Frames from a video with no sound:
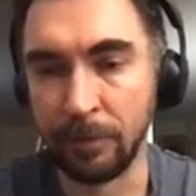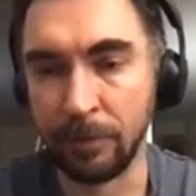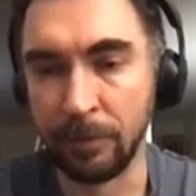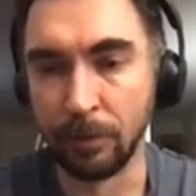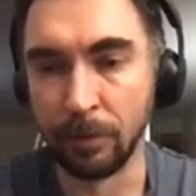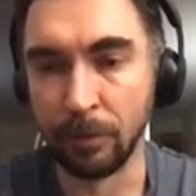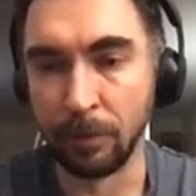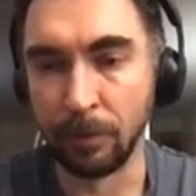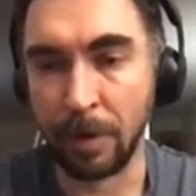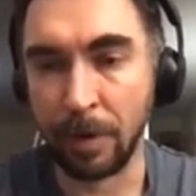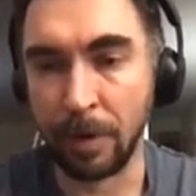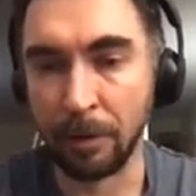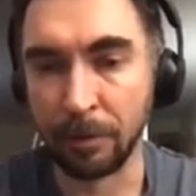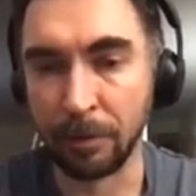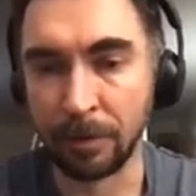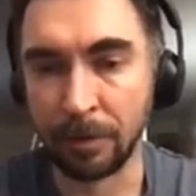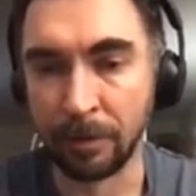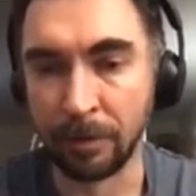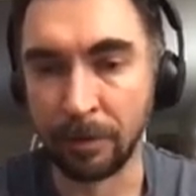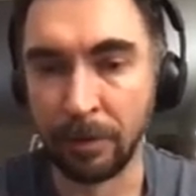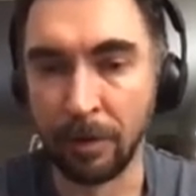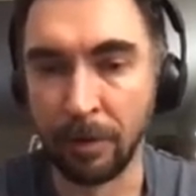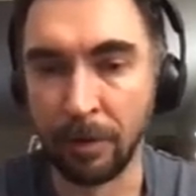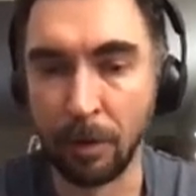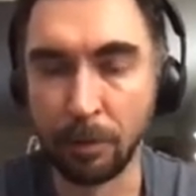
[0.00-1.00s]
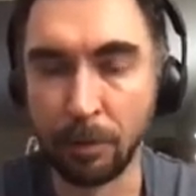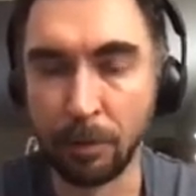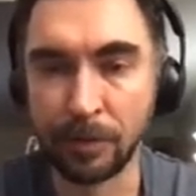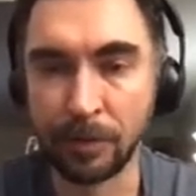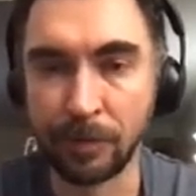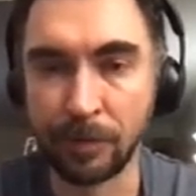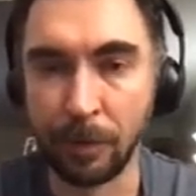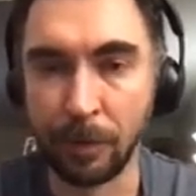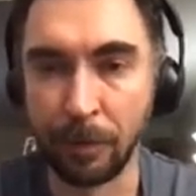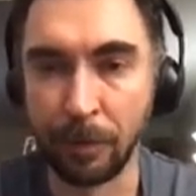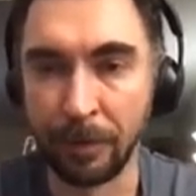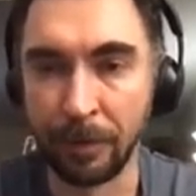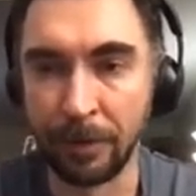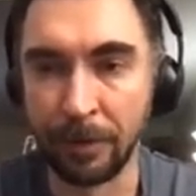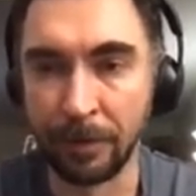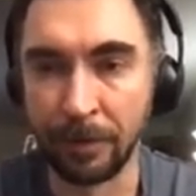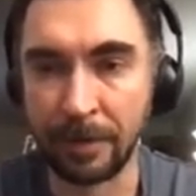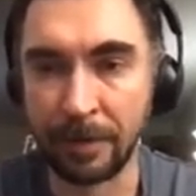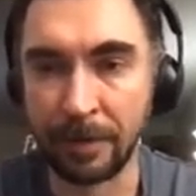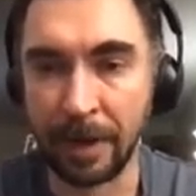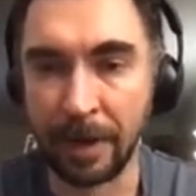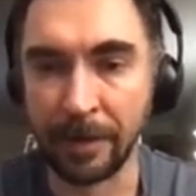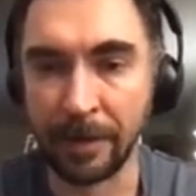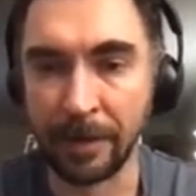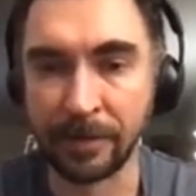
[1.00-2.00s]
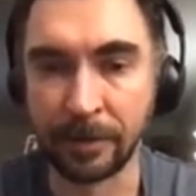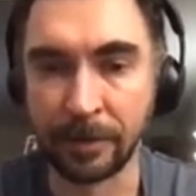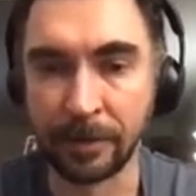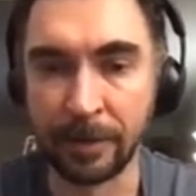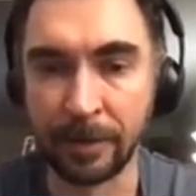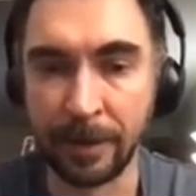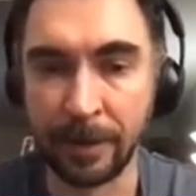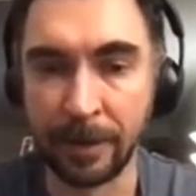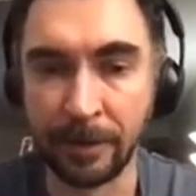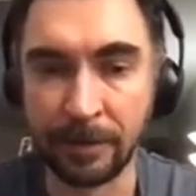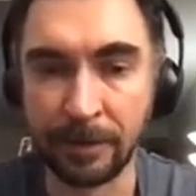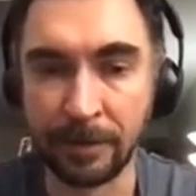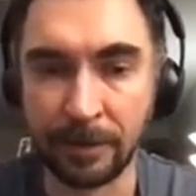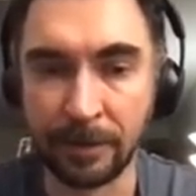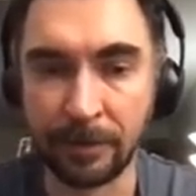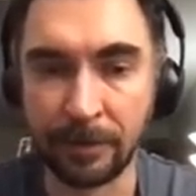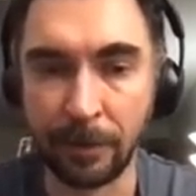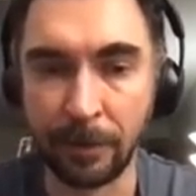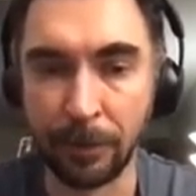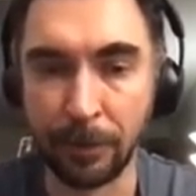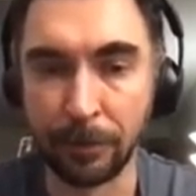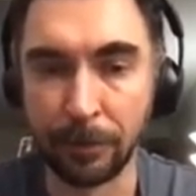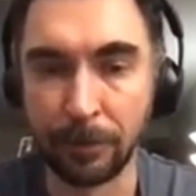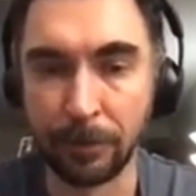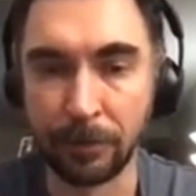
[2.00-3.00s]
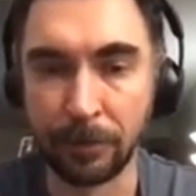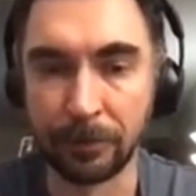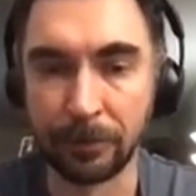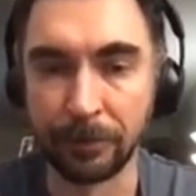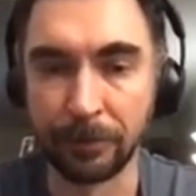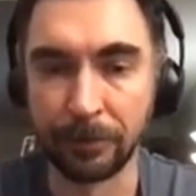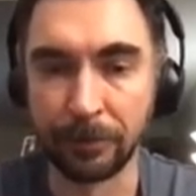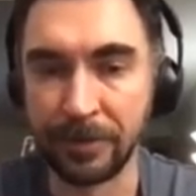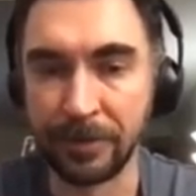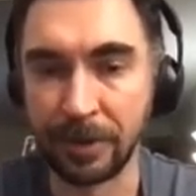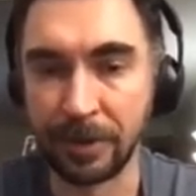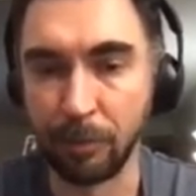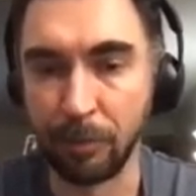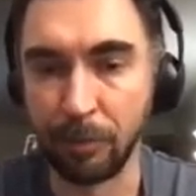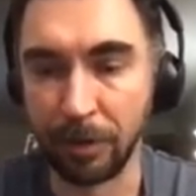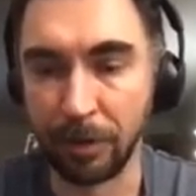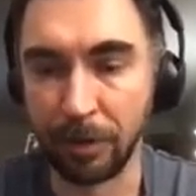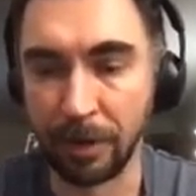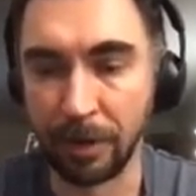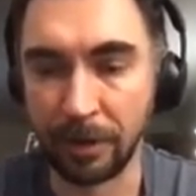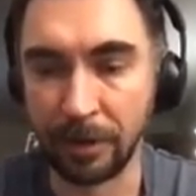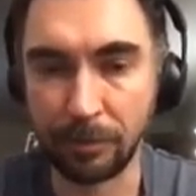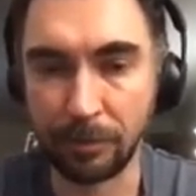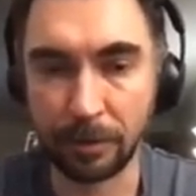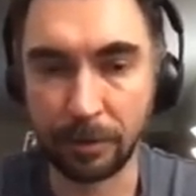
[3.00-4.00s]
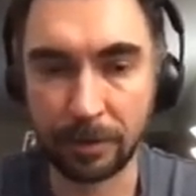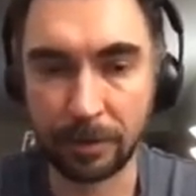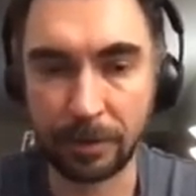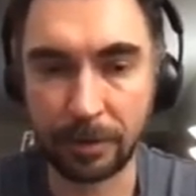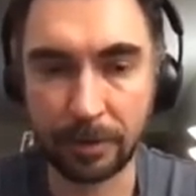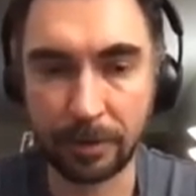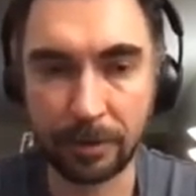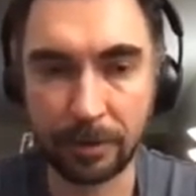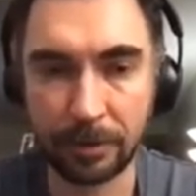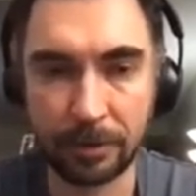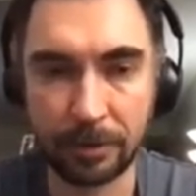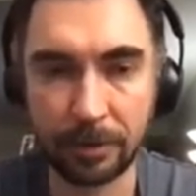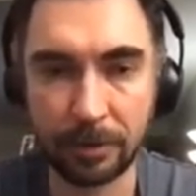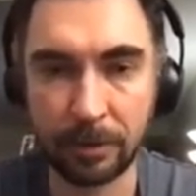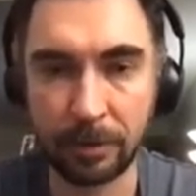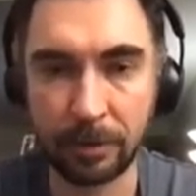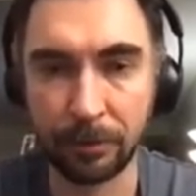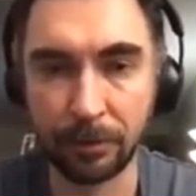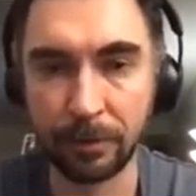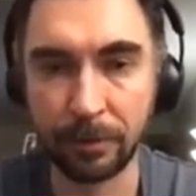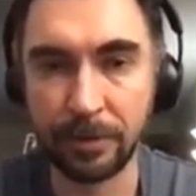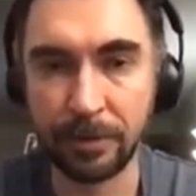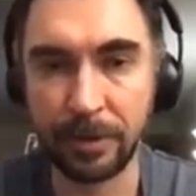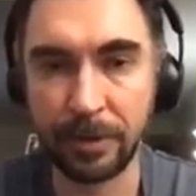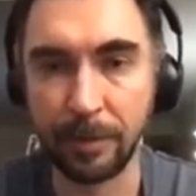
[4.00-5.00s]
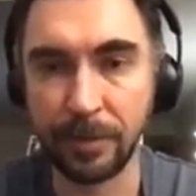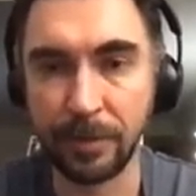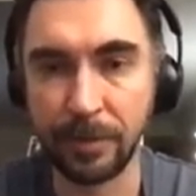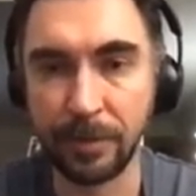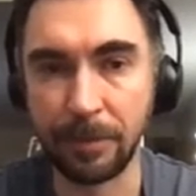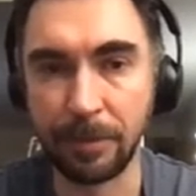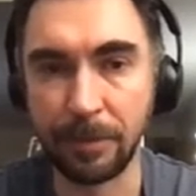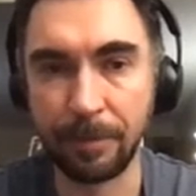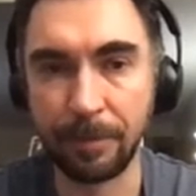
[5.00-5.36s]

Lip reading: your router allows for it, isolate it on the totally separate network called the DMZ.